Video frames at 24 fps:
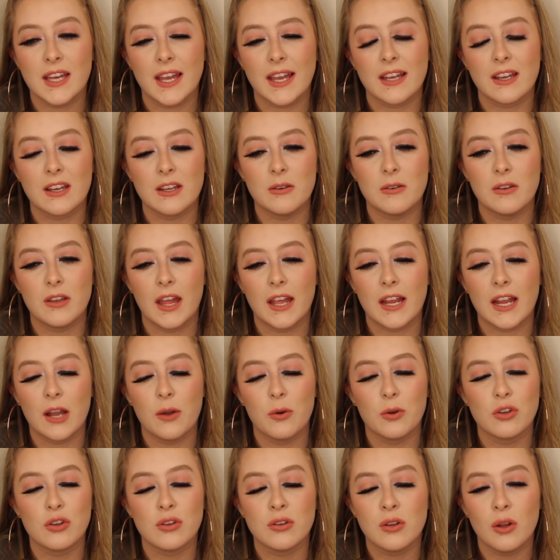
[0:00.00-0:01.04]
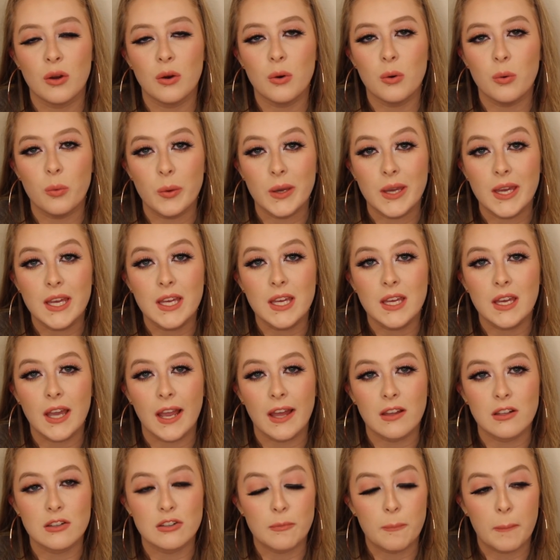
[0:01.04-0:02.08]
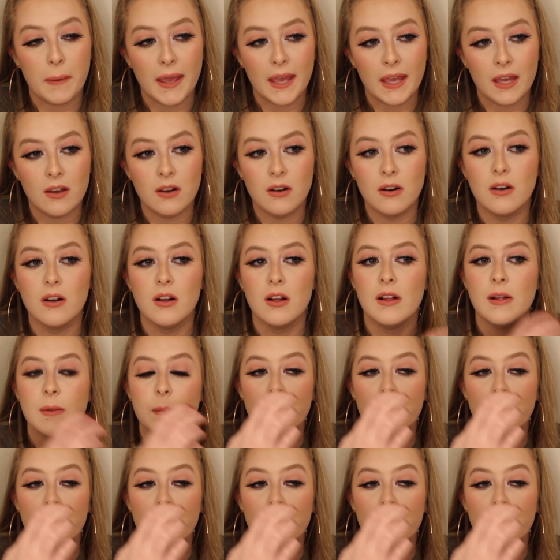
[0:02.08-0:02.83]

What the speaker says: I was so weak. I looked pale.